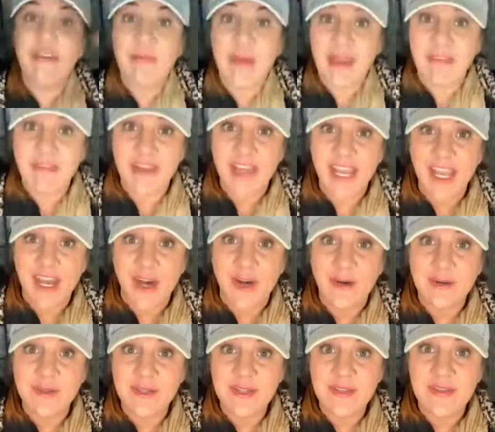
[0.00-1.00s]

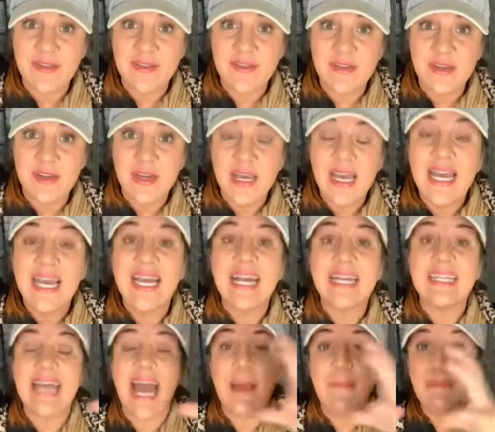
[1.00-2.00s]
videos because
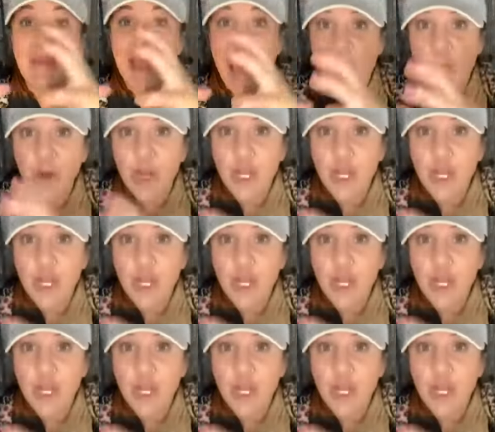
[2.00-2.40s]
I'm now going to